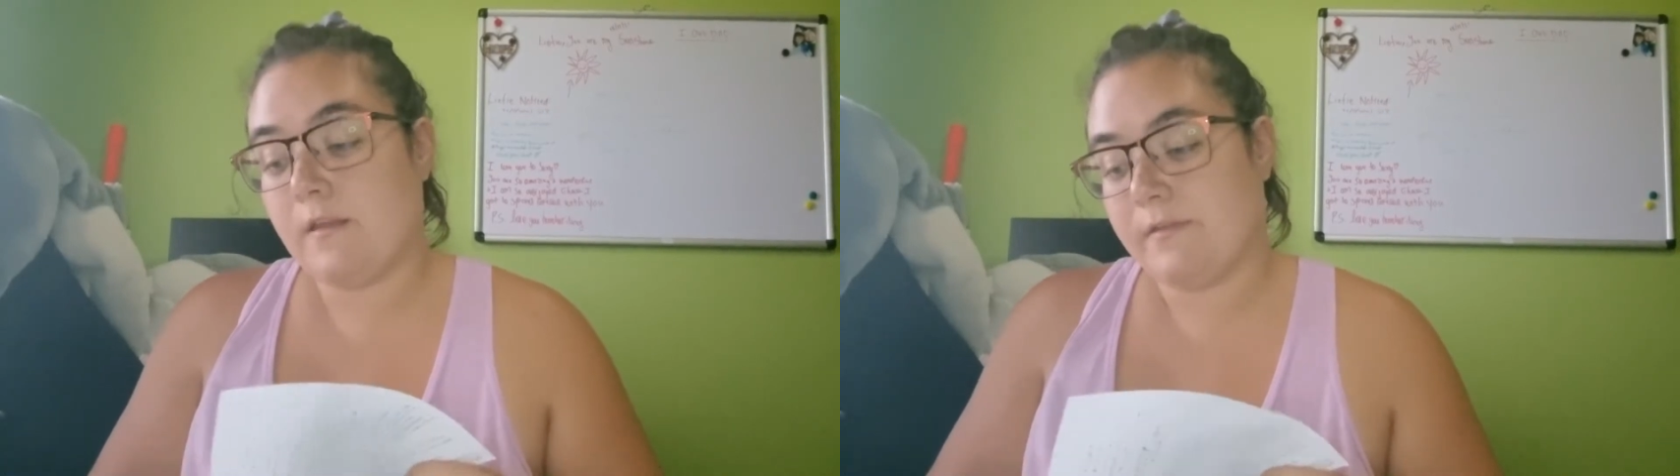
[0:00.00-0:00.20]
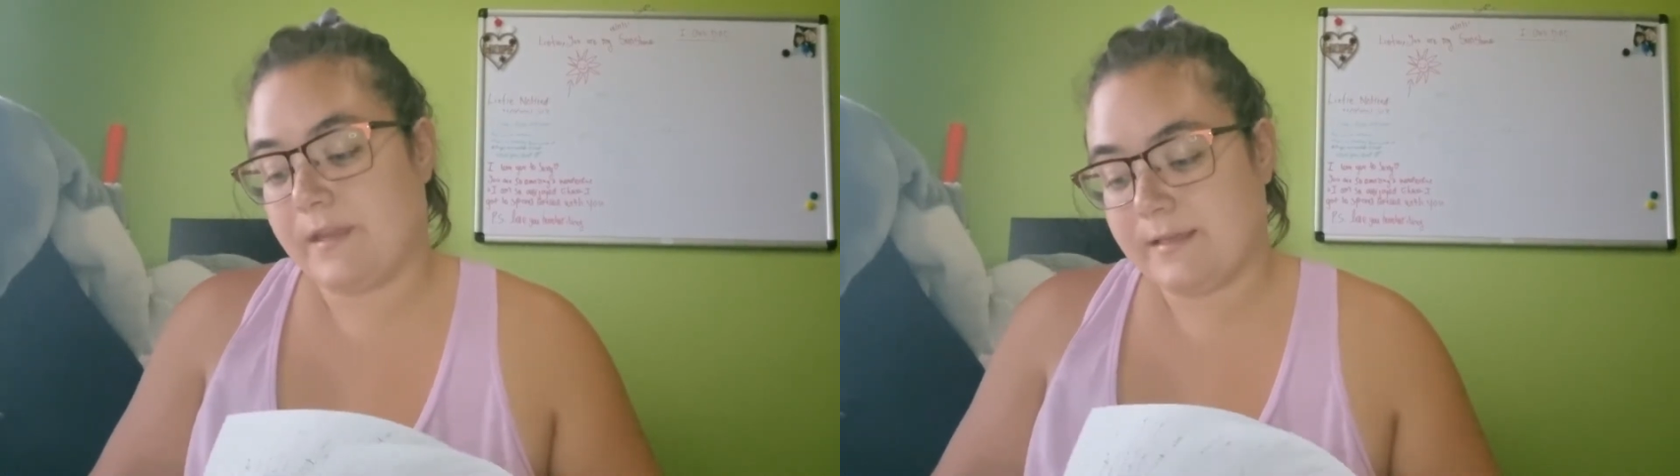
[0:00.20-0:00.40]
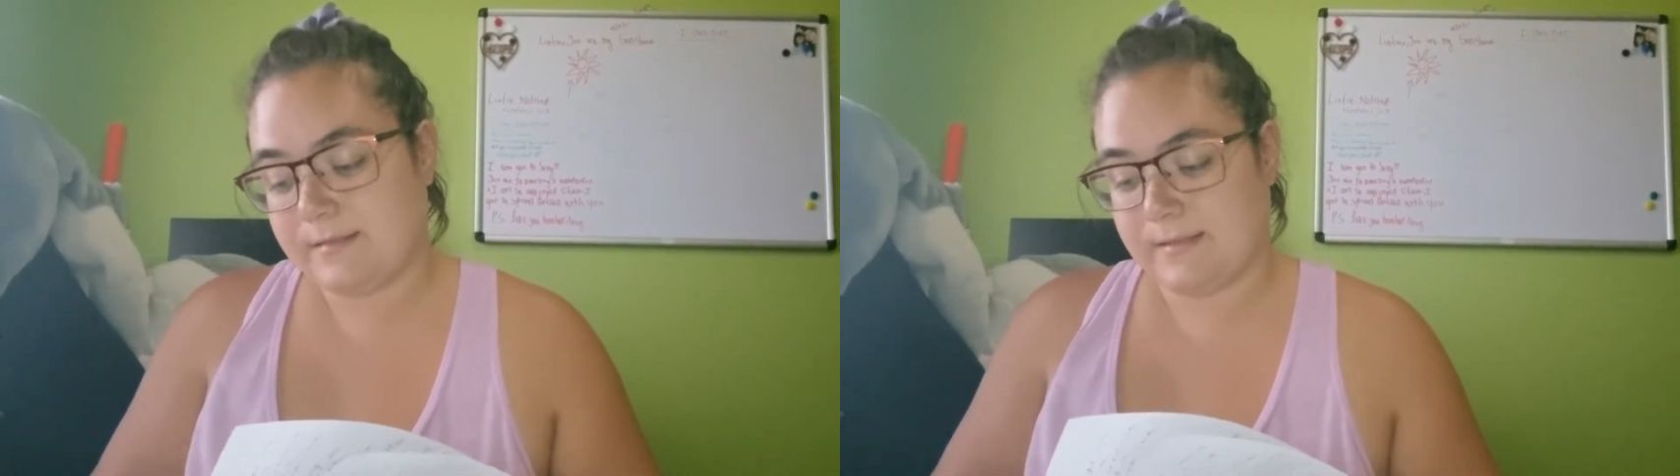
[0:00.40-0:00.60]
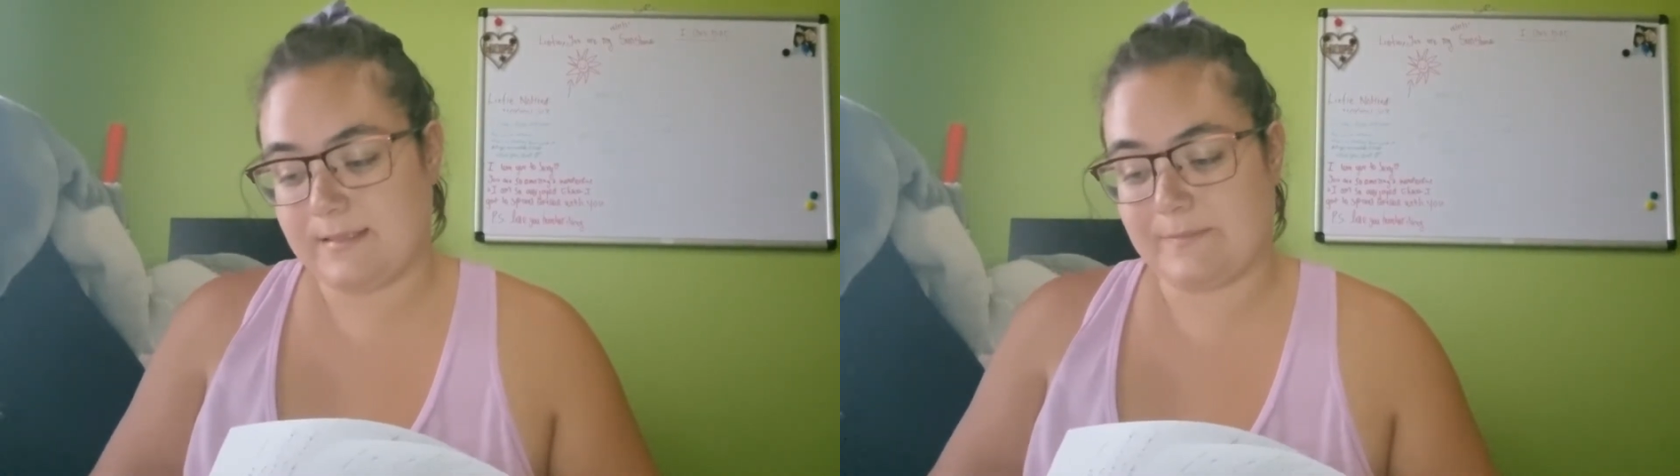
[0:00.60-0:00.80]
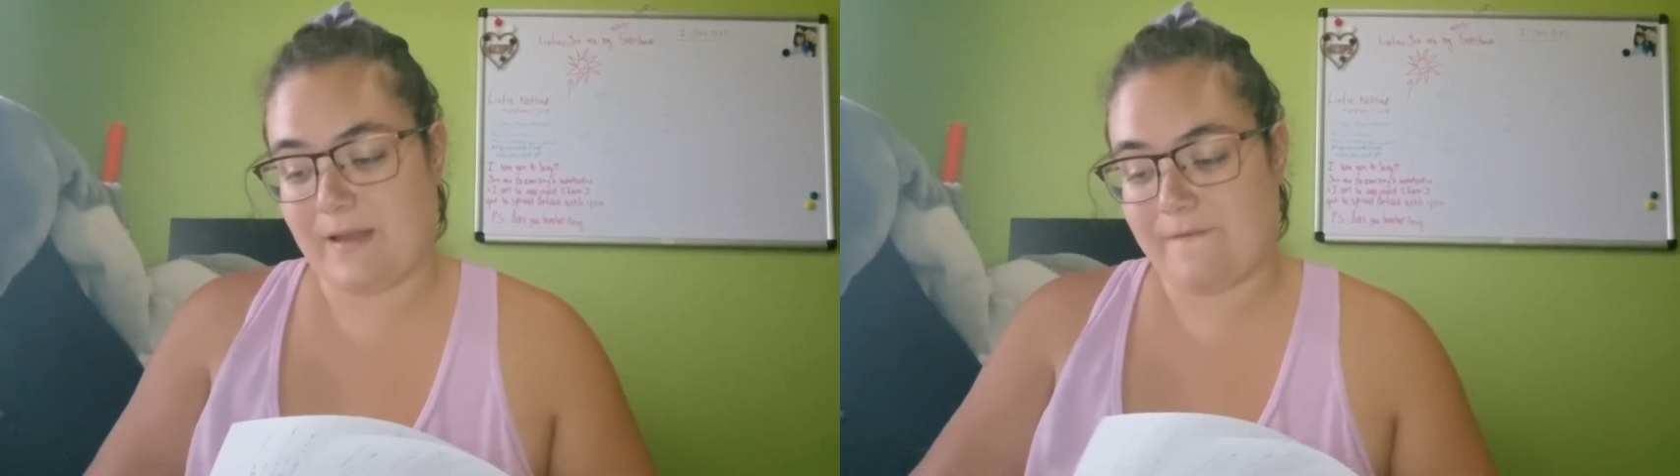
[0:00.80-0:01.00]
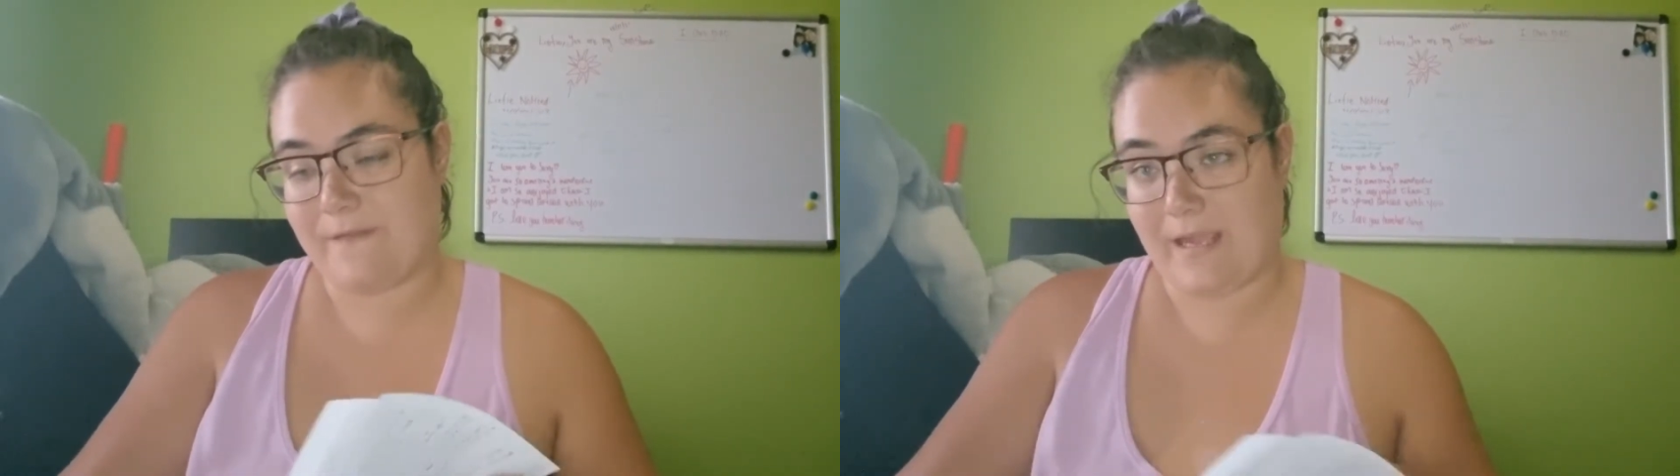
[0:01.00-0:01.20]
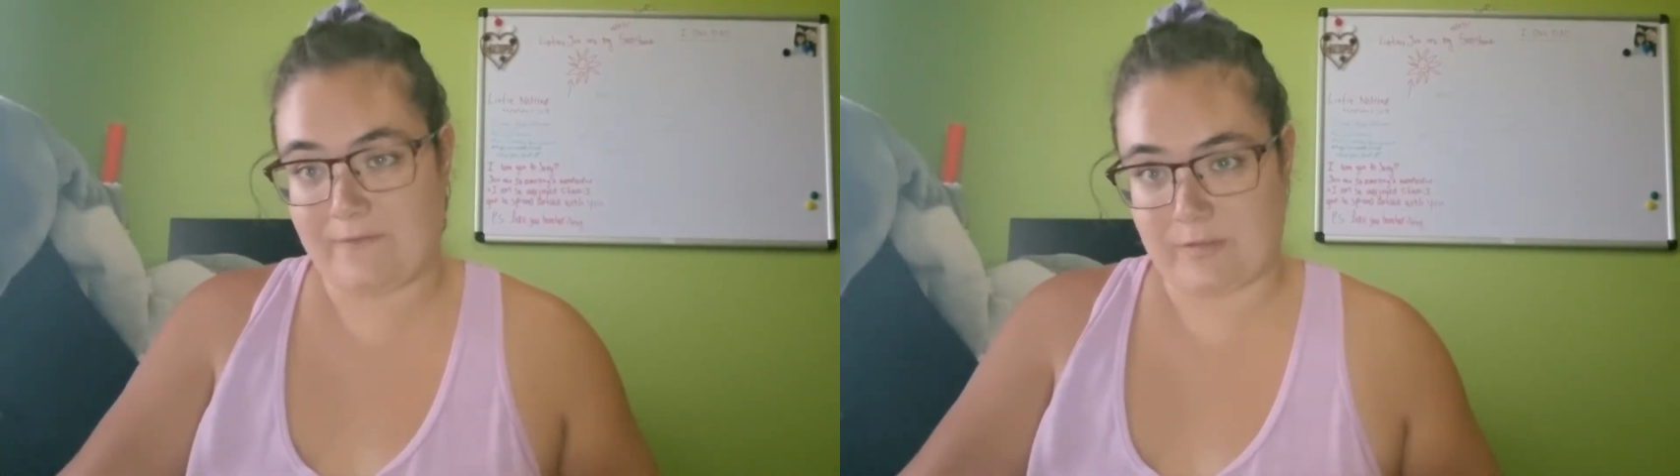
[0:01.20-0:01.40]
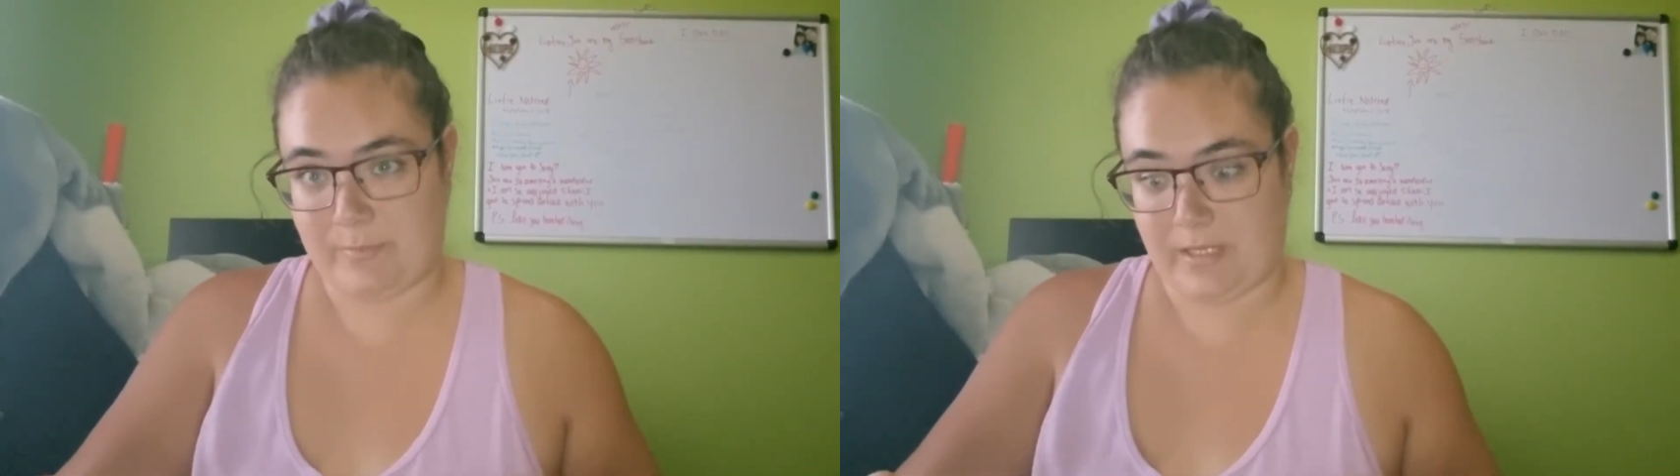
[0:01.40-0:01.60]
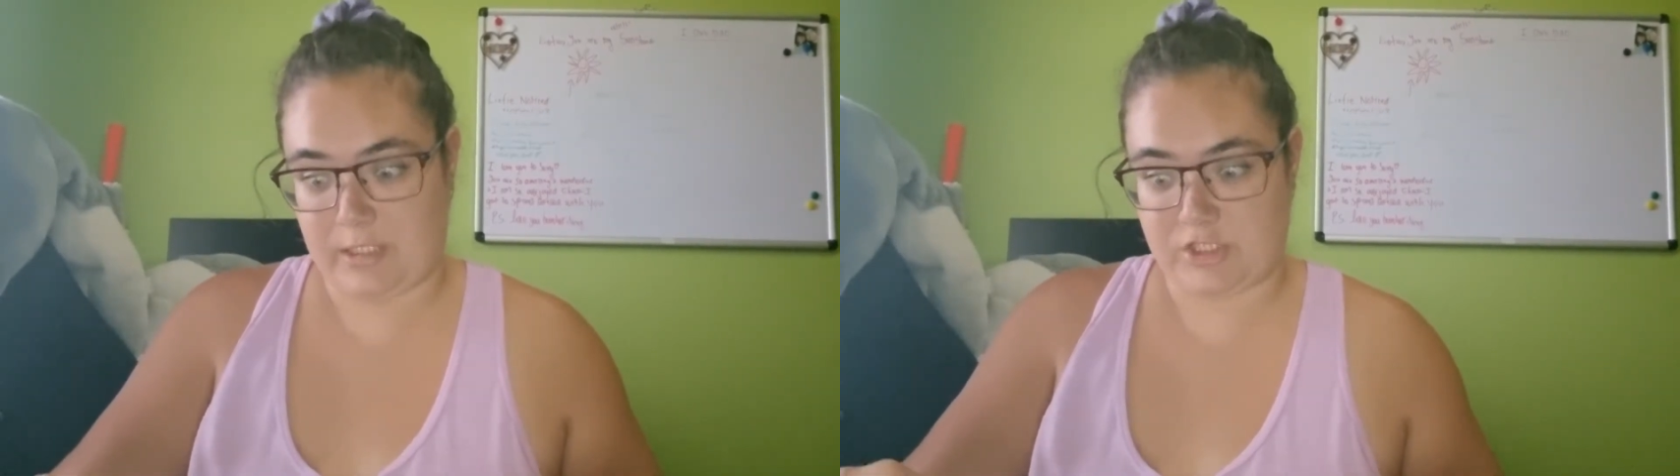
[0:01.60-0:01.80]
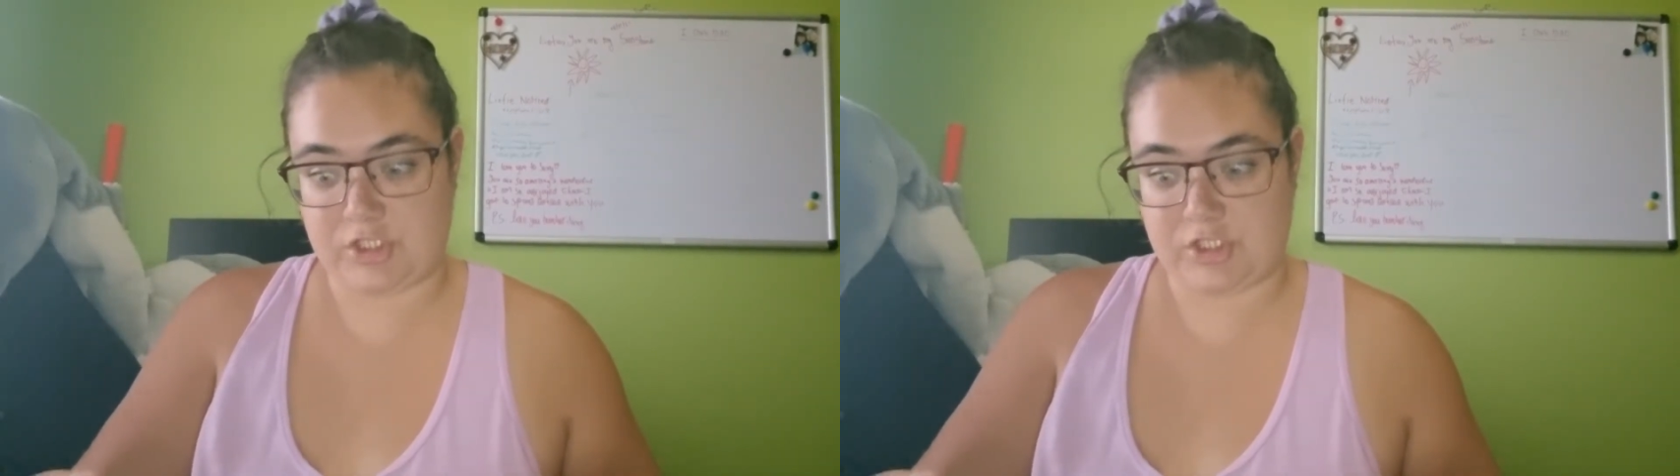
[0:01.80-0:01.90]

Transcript: This is my favorite page.